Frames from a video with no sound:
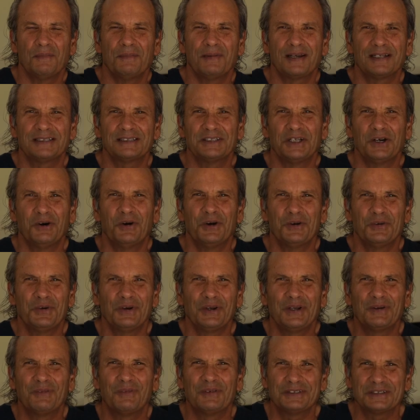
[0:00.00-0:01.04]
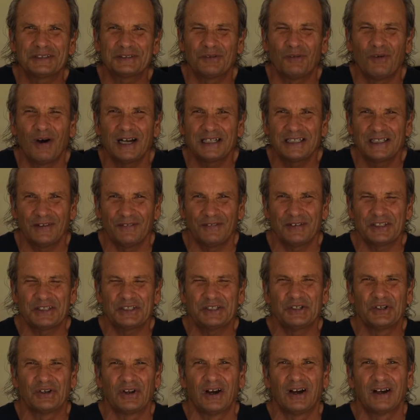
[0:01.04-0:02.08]
because no one really wants to watch this
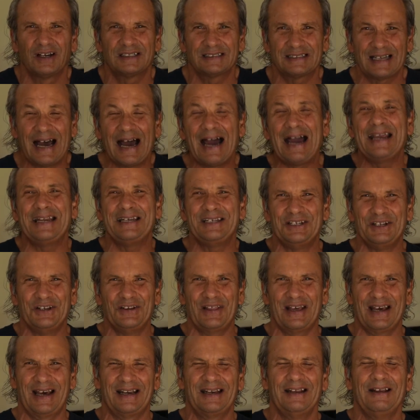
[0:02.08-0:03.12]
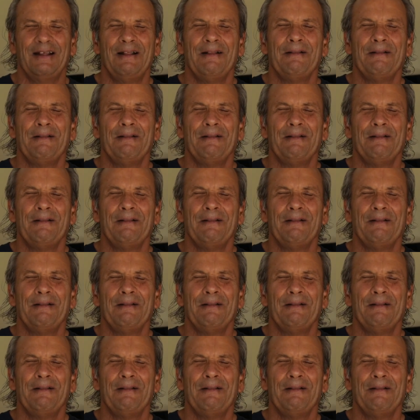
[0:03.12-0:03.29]
too long, because I do that.